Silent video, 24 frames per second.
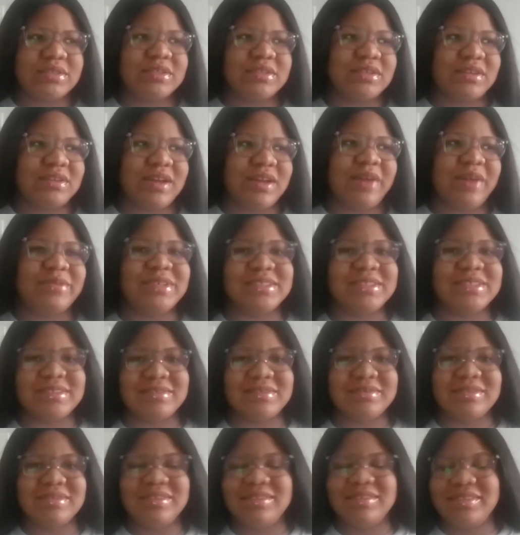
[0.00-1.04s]
So that was
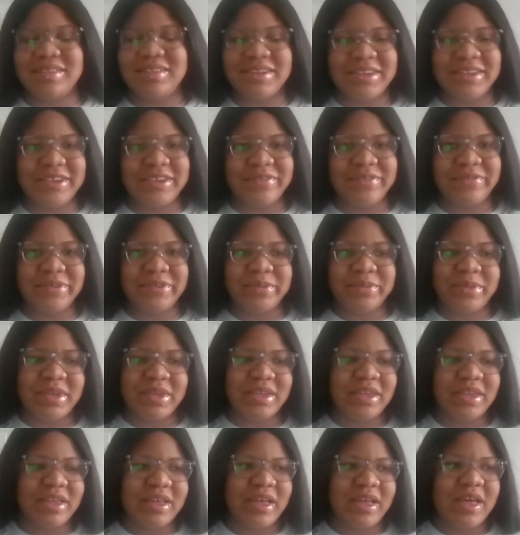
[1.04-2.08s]
lucky for
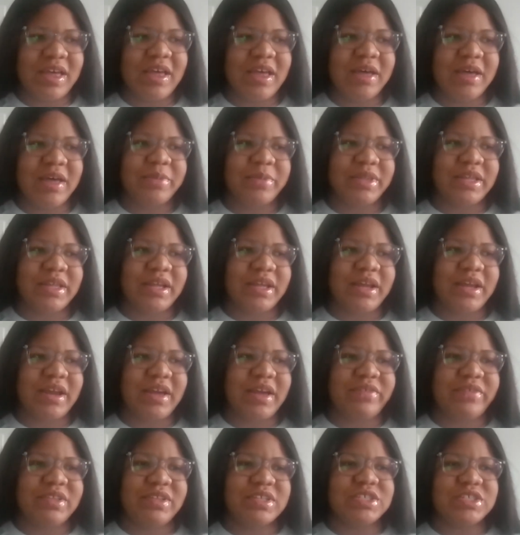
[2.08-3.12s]
me. But then
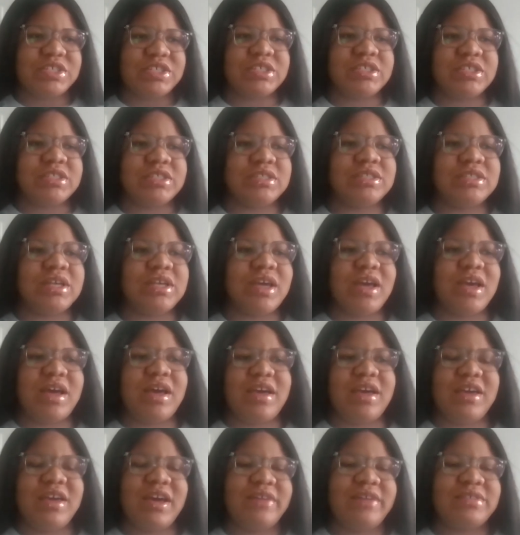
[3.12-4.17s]
I feel it's just,
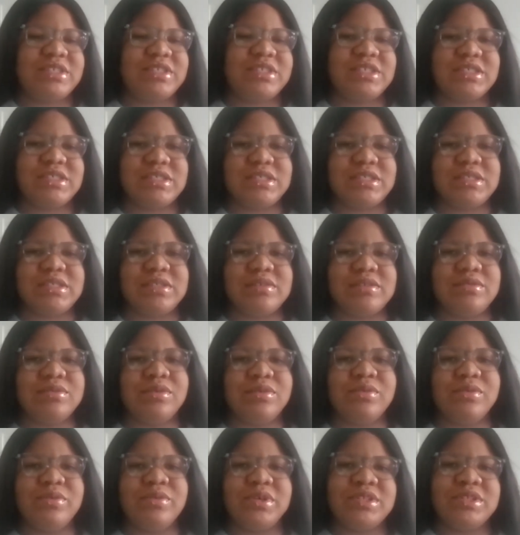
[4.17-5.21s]
you have to just
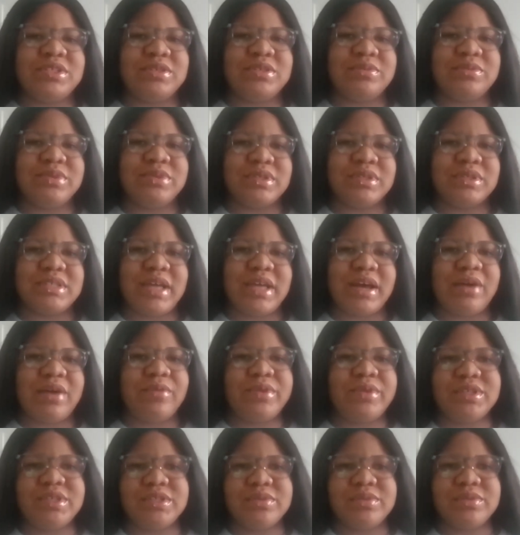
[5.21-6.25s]
know what you want,
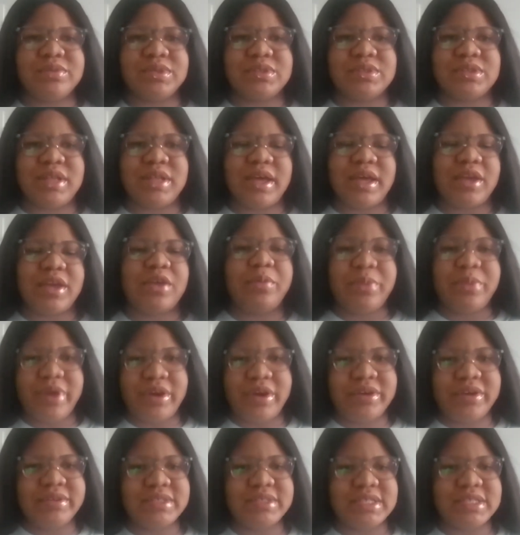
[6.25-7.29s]
like your
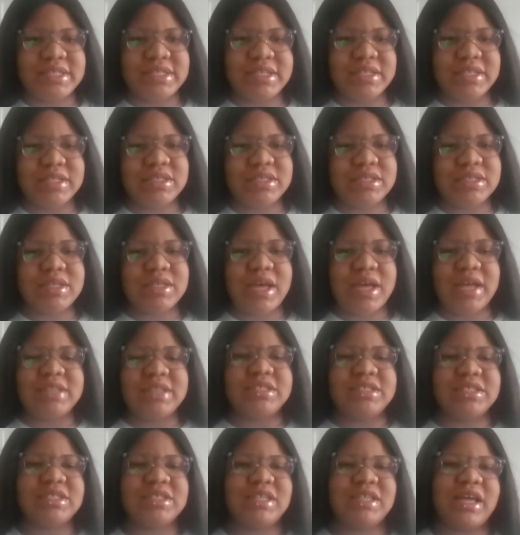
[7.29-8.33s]
priorities,
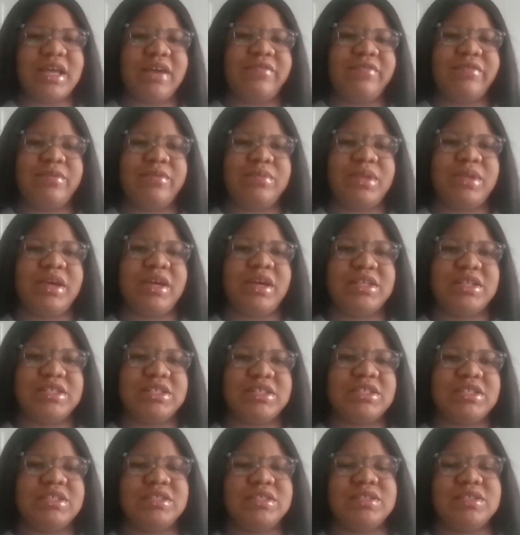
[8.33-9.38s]
and just like from there,
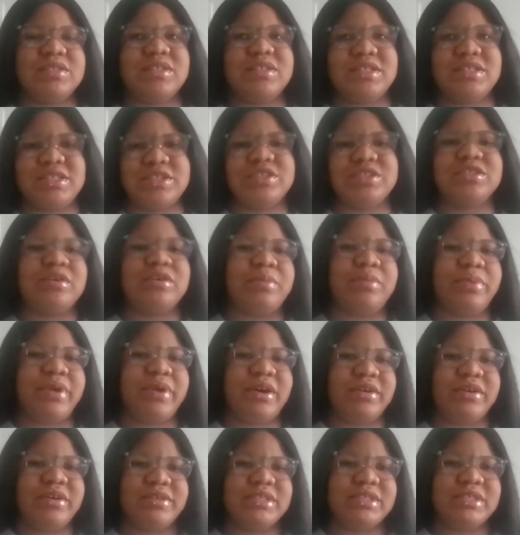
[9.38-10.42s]
just this is top
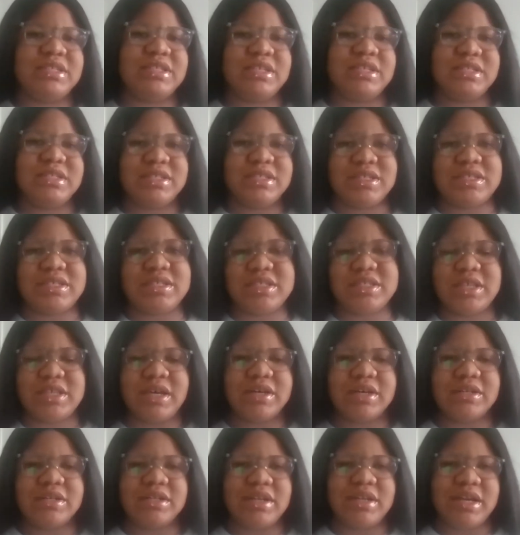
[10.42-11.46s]
priority, this is
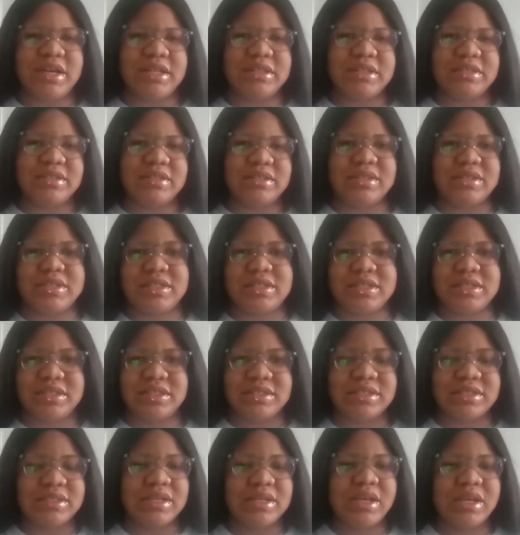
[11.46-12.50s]
second, and this
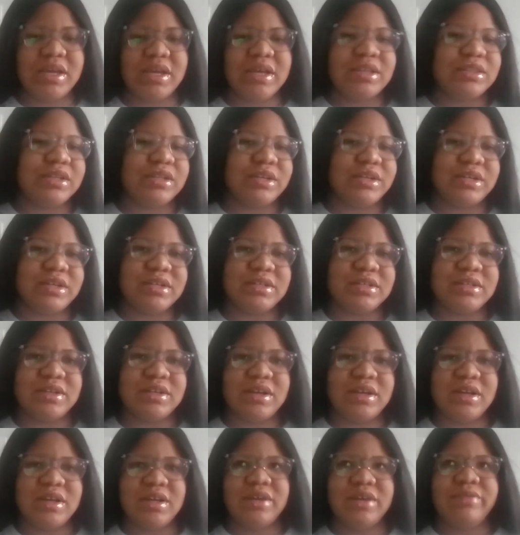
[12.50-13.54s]
is third.
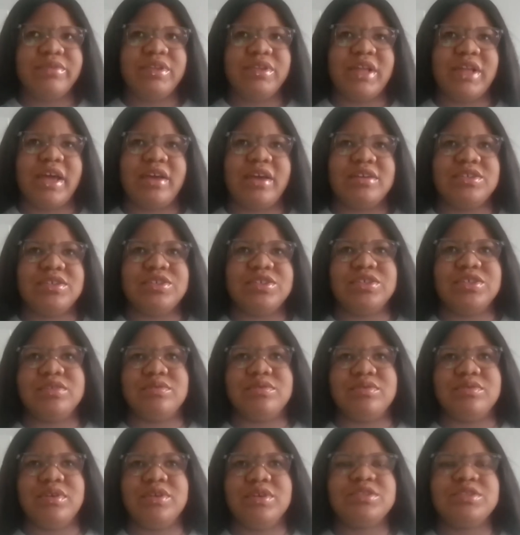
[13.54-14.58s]
When like you
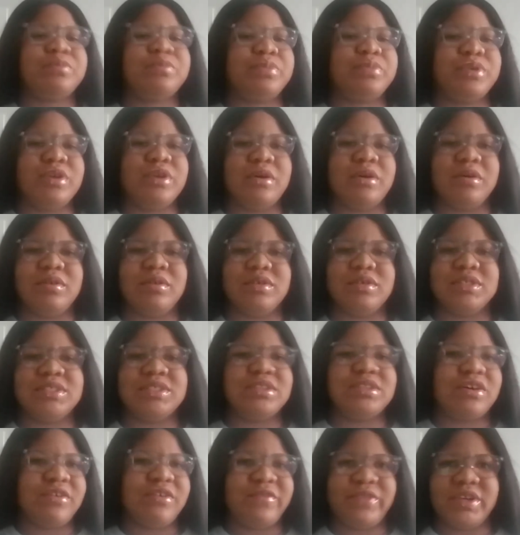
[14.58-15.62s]
should also put
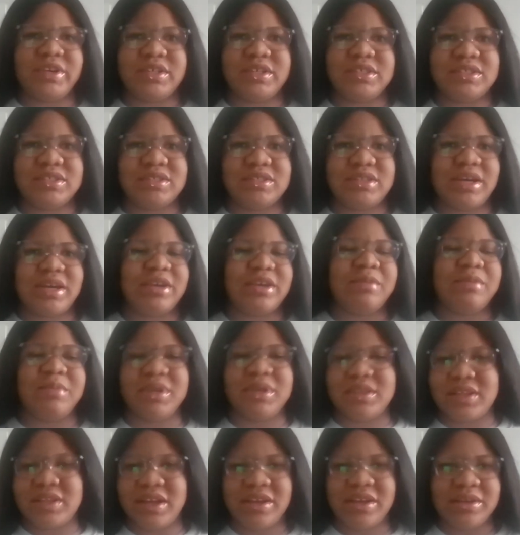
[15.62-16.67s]
yourself first and your
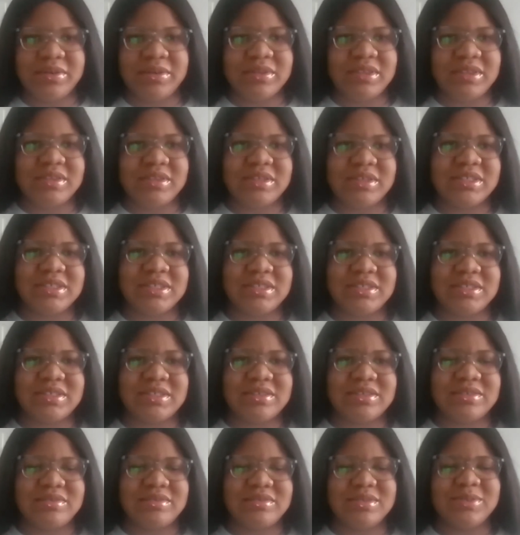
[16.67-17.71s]
mental health,
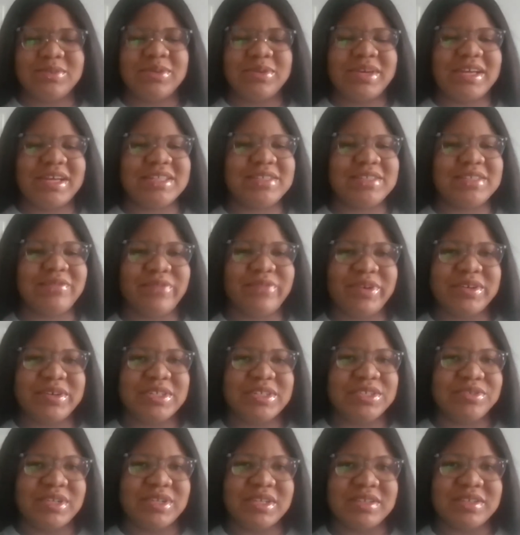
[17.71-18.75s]
because school gets very
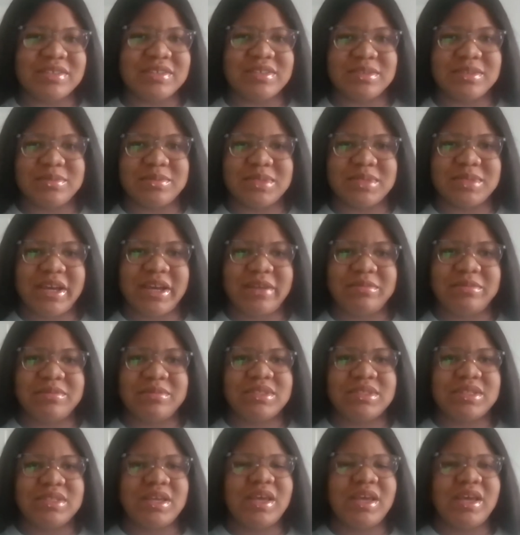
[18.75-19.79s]
draining
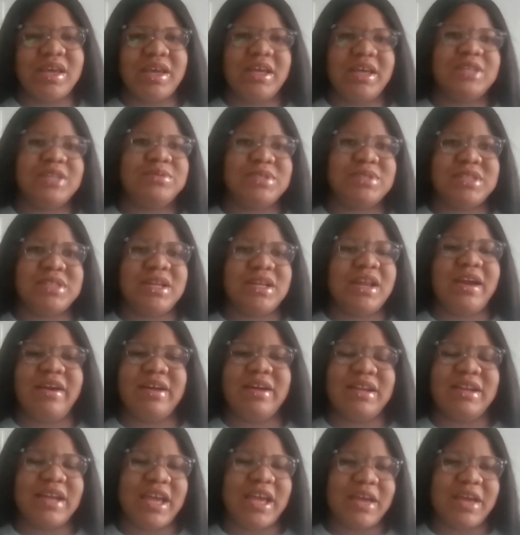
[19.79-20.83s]
sometimes, especially
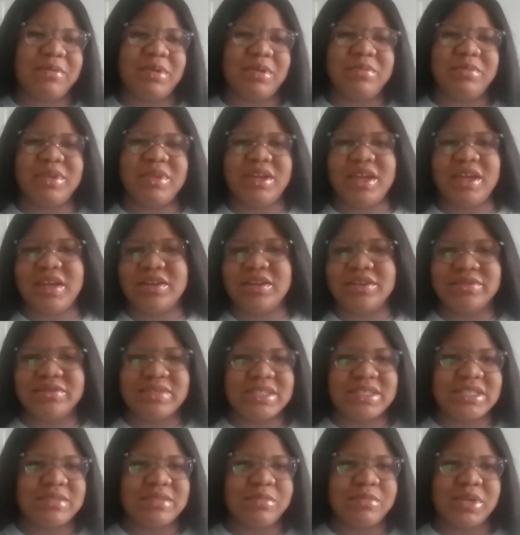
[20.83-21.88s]
around like maybe the end of
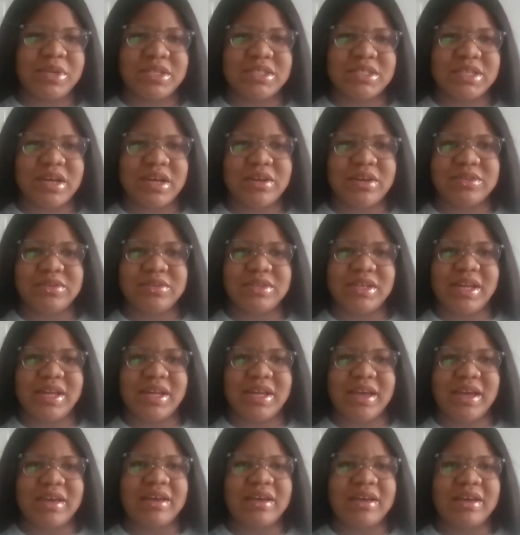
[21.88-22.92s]
the semester, doing
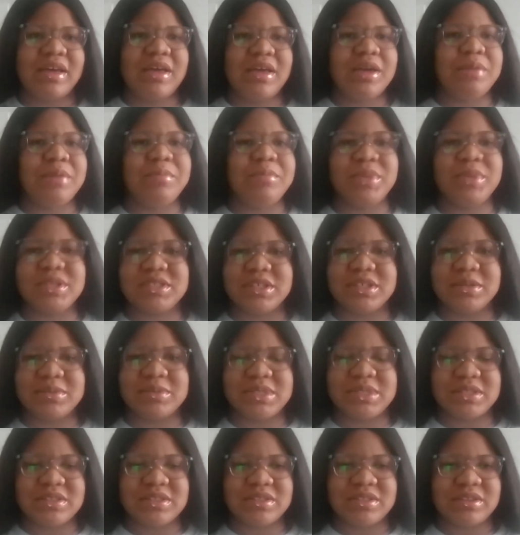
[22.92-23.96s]
like
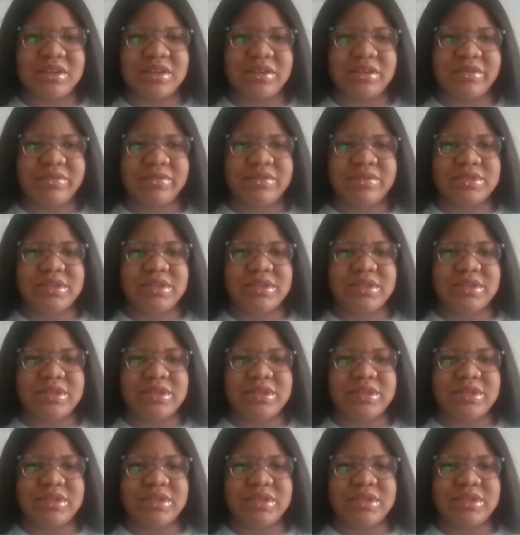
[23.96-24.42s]
midterms and stuff.